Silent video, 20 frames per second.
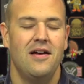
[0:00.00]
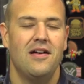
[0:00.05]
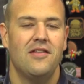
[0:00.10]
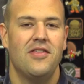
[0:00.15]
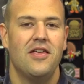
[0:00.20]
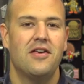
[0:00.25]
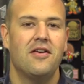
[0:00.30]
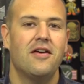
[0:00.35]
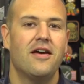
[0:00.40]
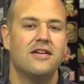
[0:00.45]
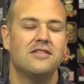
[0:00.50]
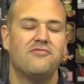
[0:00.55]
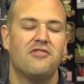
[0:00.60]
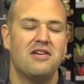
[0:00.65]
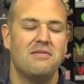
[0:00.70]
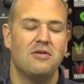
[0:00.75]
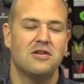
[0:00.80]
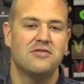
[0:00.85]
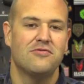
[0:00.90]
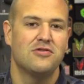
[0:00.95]
Thank you guys very
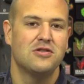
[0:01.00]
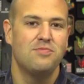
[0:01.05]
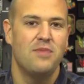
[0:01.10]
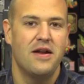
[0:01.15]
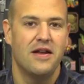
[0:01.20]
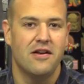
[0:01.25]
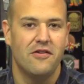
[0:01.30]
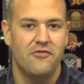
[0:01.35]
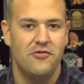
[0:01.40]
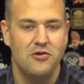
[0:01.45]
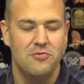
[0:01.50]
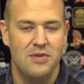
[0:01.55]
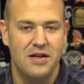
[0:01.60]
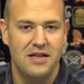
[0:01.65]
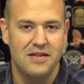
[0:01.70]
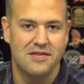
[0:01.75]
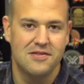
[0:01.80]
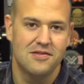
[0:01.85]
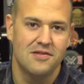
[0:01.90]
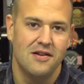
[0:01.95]
much for spending a few
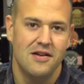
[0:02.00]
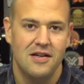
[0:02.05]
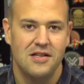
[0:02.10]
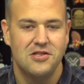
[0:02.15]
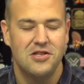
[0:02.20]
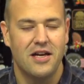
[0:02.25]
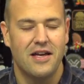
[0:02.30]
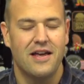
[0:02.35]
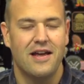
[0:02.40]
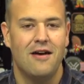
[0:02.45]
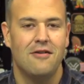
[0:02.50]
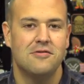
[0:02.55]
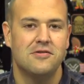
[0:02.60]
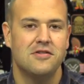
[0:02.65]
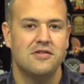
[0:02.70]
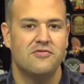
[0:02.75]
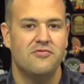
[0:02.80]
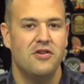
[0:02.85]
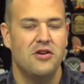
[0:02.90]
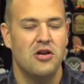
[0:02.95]
minutes checking out
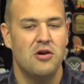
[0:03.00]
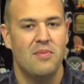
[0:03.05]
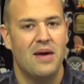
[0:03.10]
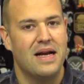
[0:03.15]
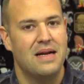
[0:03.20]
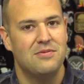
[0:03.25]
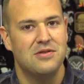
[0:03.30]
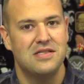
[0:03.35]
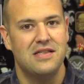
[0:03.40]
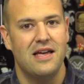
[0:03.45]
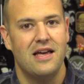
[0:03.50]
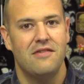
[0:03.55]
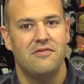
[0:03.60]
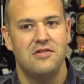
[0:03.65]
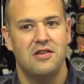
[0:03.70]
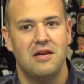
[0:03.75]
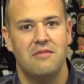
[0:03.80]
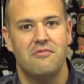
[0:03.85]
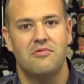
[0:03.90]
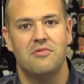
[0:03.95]
this video. My name is Dave
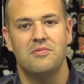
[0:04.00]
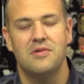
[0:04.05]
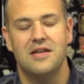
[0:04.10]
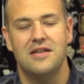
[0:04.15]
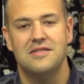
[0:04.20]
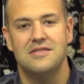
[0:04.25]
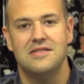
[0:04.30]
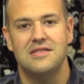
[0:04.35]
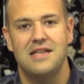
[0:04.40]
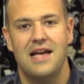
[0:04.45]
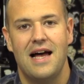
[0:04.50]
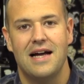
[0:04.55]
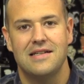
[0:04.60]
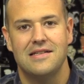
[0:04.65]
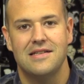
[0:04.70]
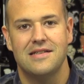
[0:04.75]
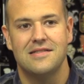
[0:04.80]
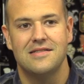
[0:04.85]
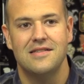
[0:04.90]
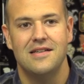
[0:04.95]
Tim from Guns and
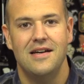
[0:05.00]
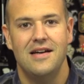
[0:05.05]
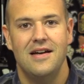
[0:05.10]
Tactics.